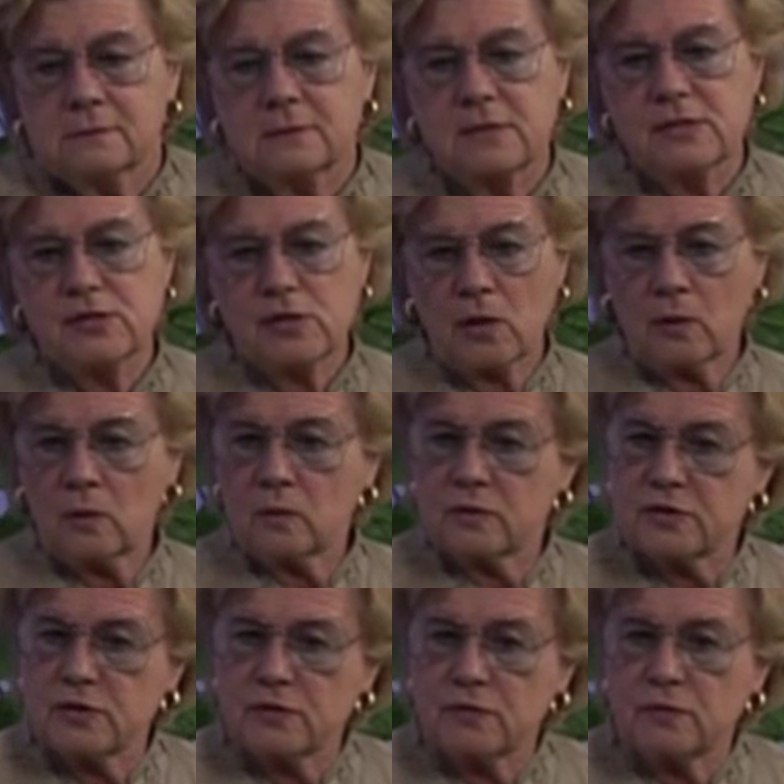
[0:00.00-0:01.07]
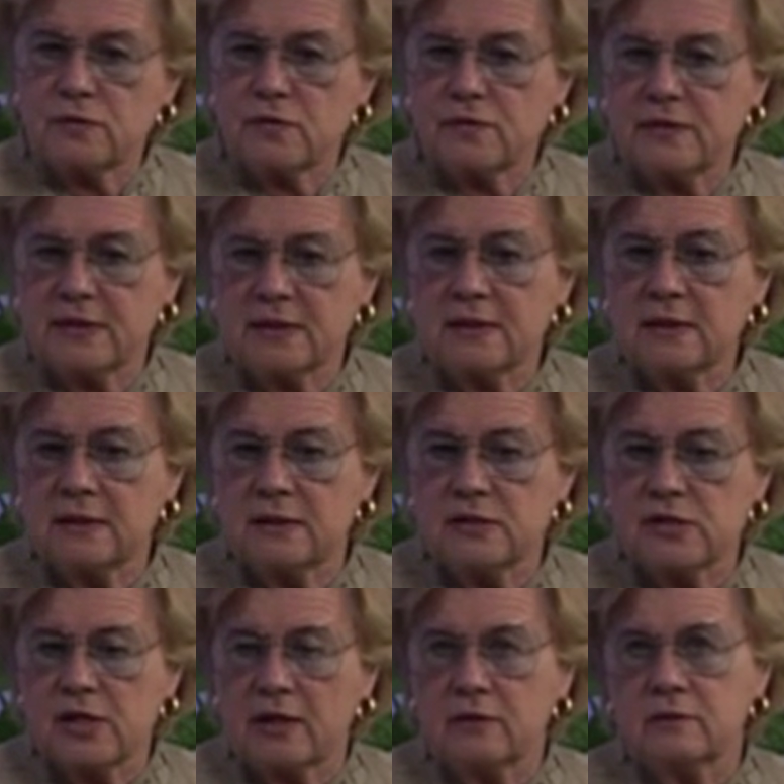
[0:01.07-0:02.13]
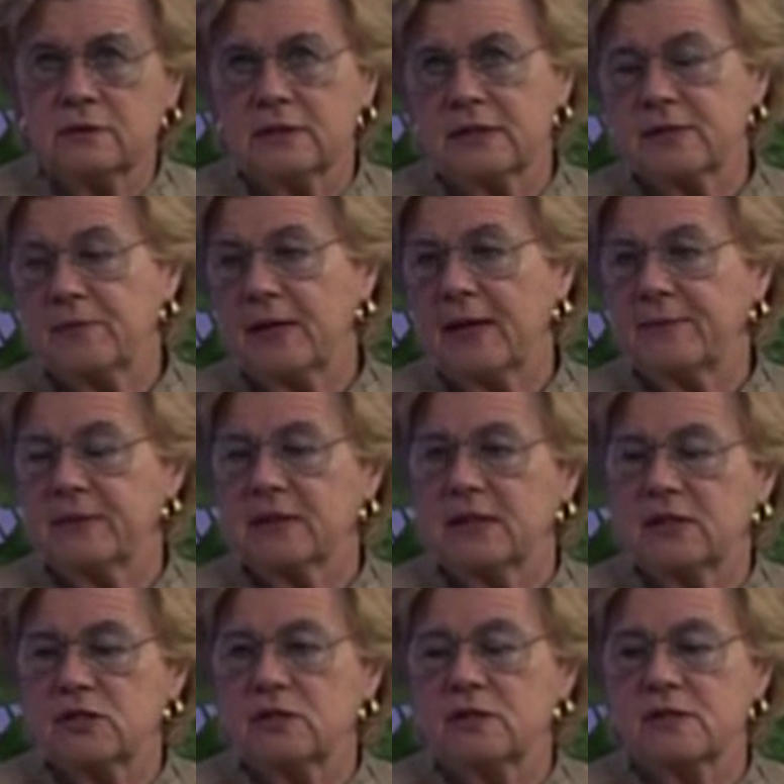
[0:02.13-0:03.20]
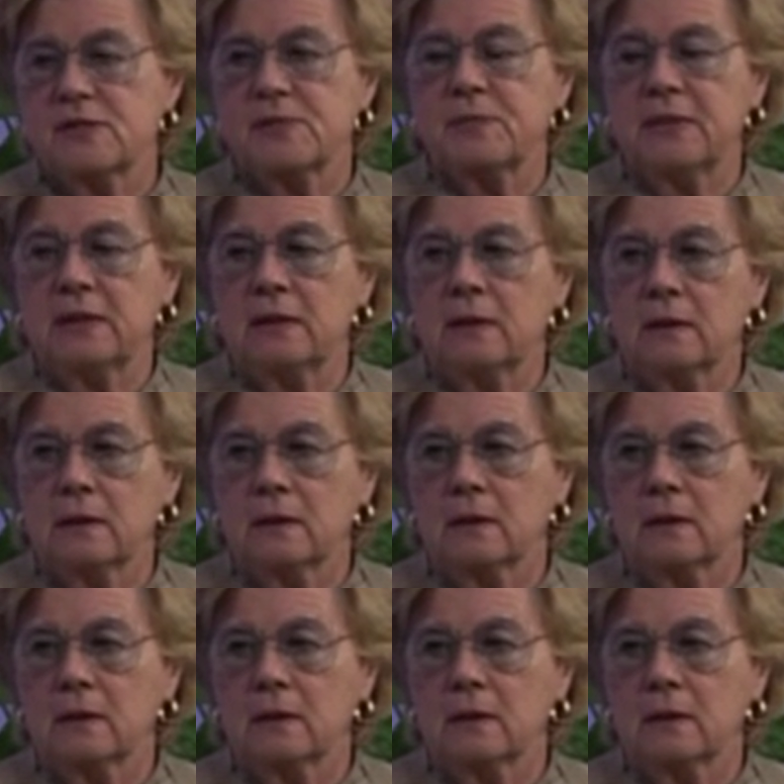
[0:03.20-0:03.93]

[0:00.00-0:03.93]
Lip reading: so do you think in general that the population is being